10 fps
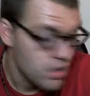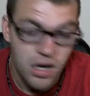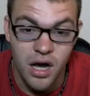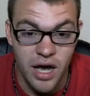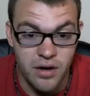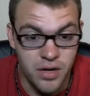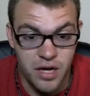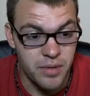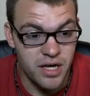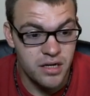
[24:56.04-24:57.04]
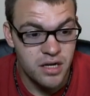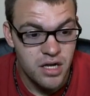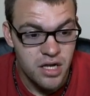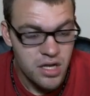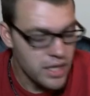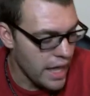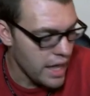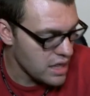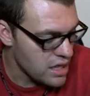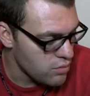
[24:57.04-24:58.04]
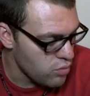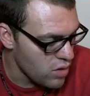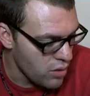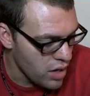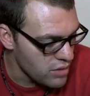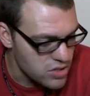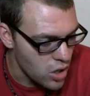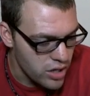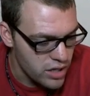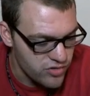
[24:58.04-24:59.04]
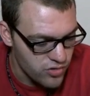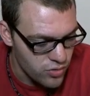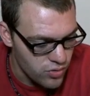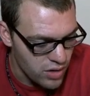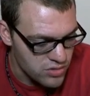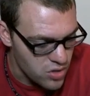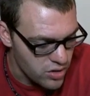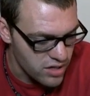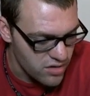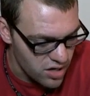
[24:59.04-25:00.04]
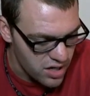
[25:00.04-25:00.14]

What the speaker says: I don't know, man. When I was talking to Duncan